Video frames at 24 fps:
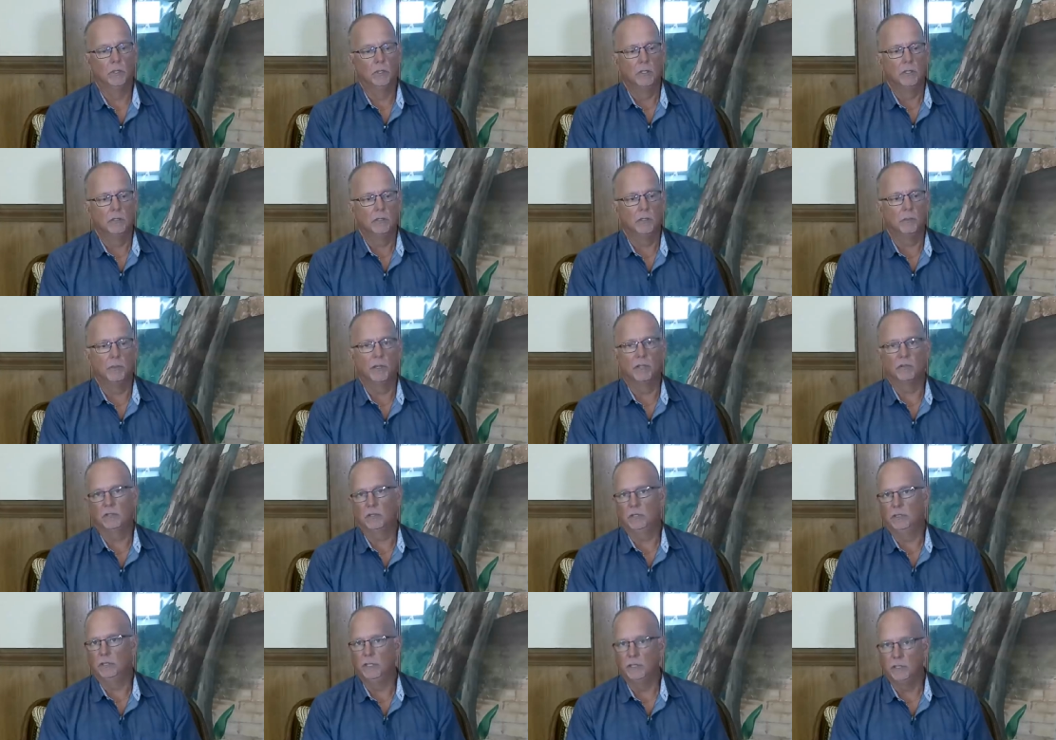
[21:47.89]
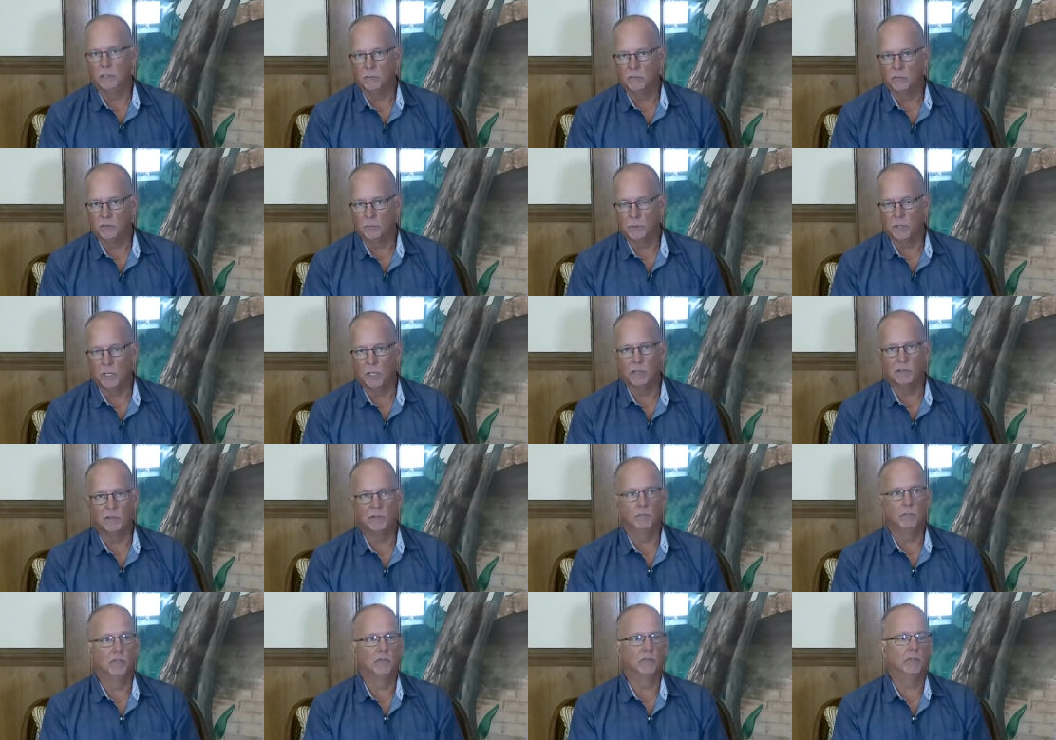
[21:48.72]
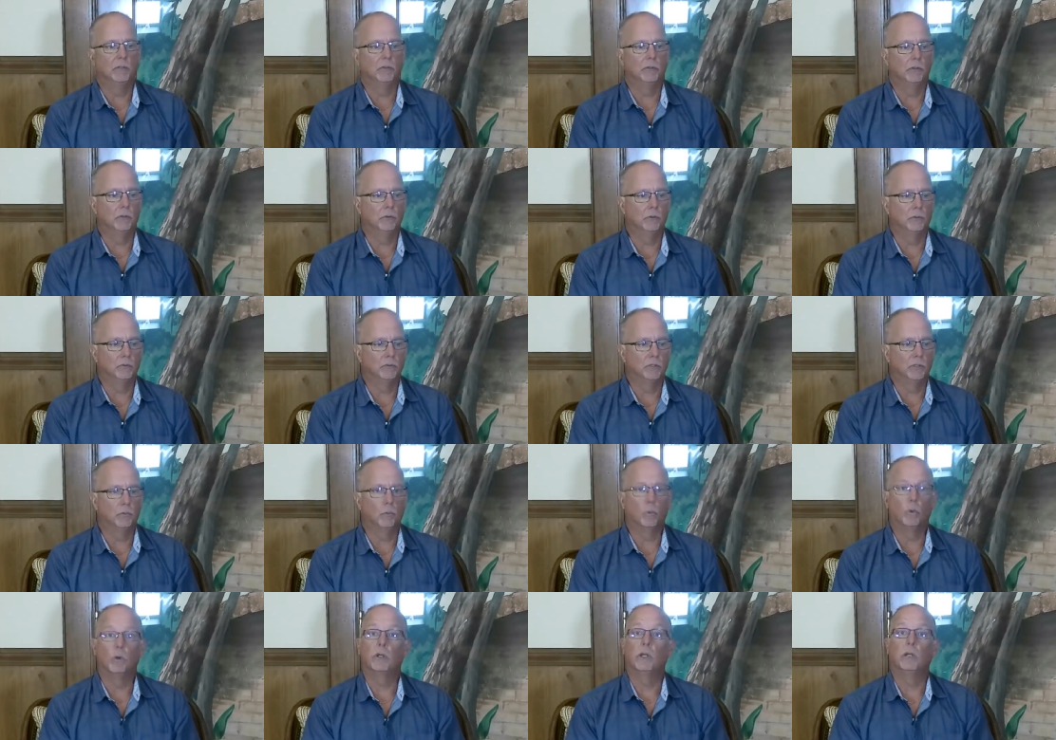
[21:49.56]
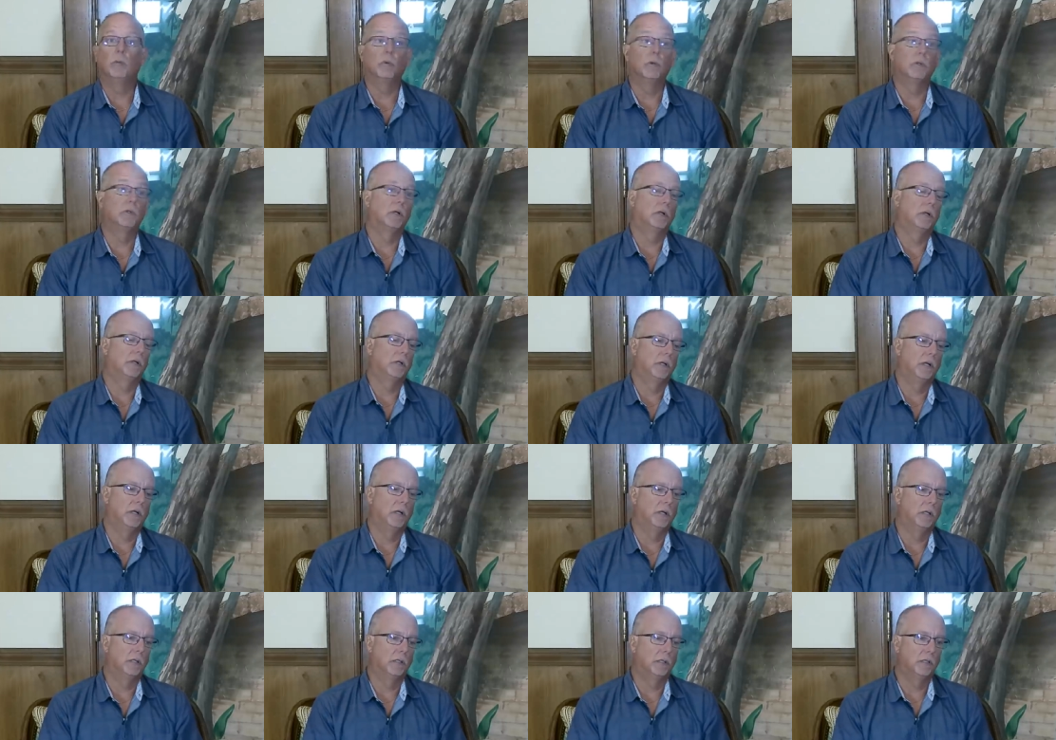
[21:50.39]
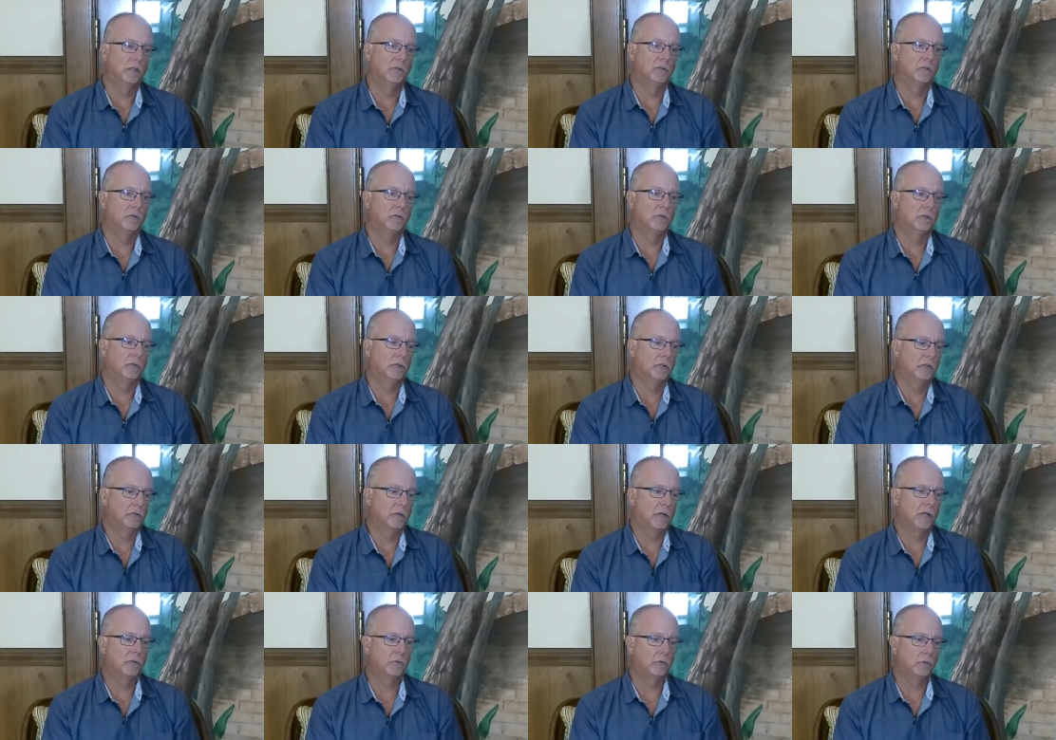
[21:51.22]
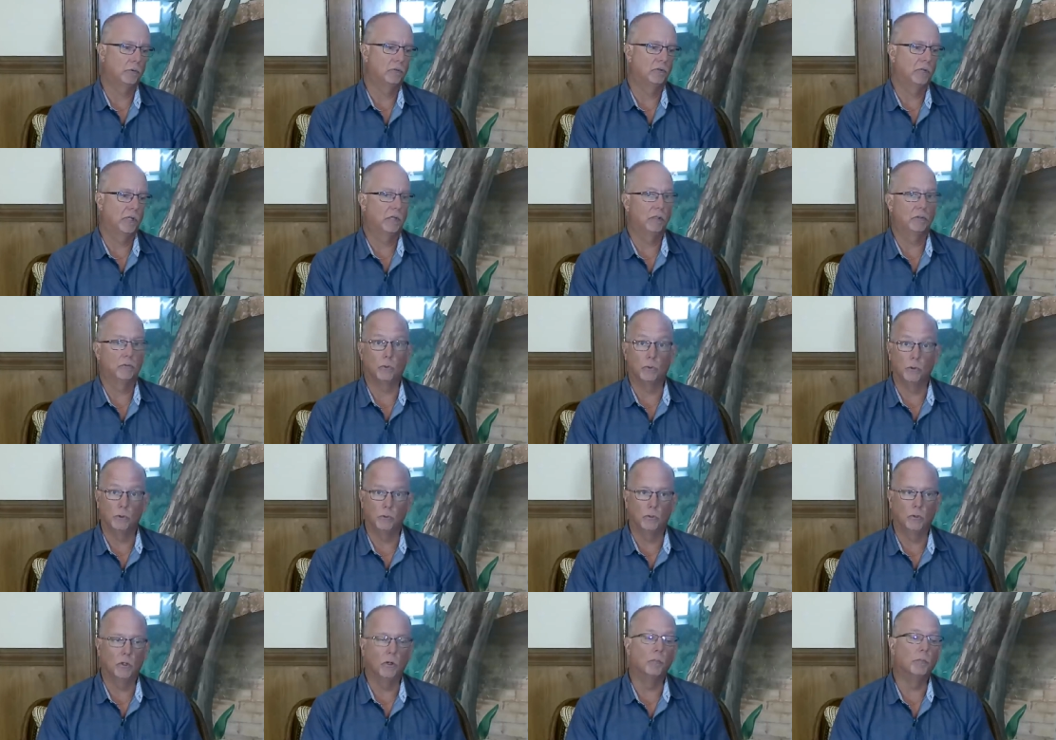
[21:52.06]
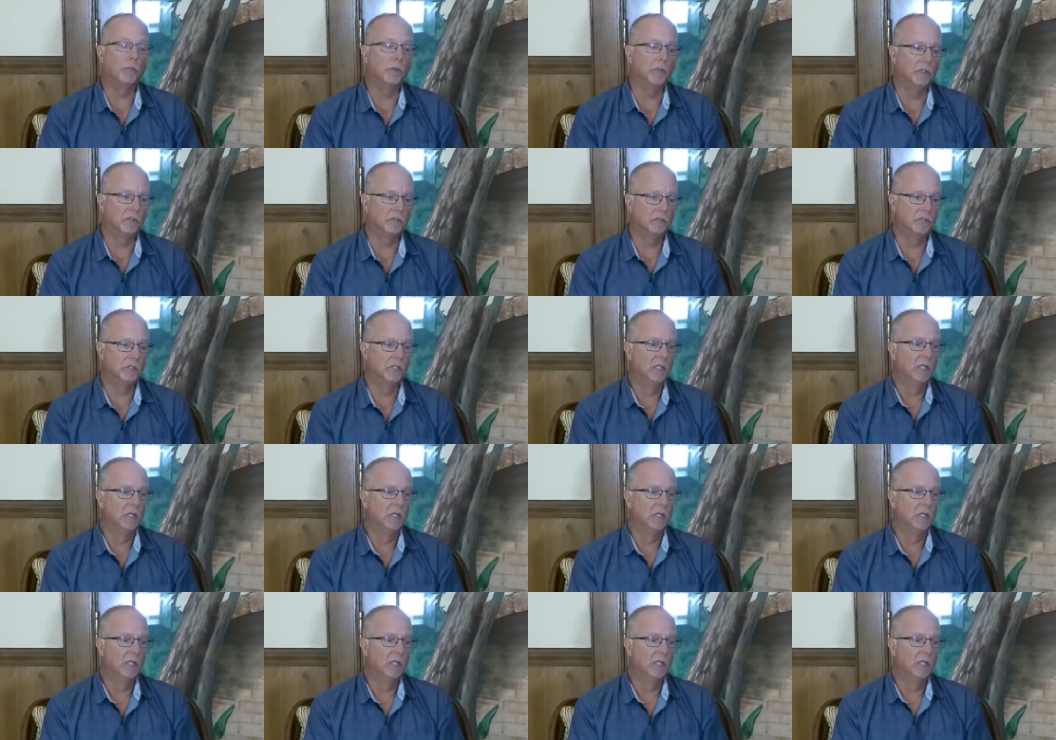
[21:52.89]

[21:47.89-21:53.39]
the best cleaning supplies and materials, and working with our contractual janitorial companies.